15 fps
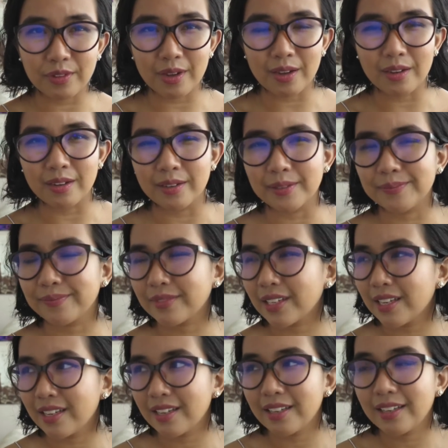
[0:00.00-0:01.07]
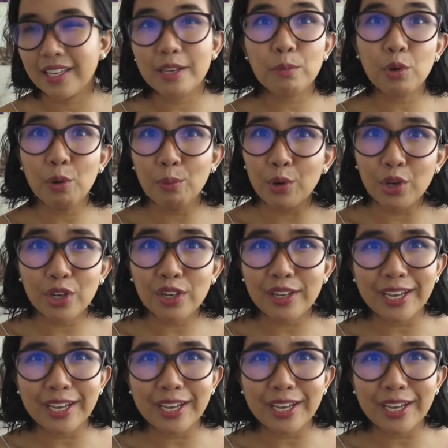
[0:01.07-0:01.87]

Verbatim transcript: Uh, himulmul.